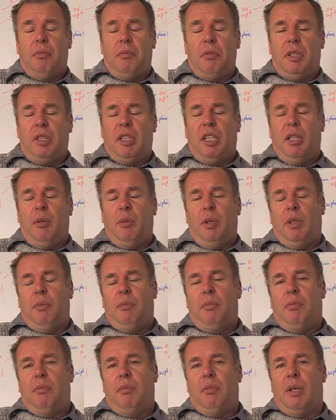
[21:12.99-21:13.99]
the Kiwi
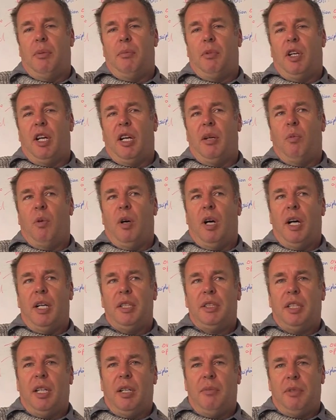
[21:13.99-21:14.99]
number 8 wire
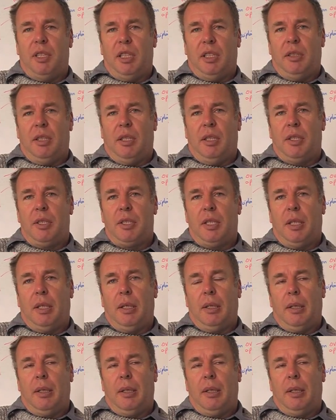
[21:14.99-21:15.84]
type technology.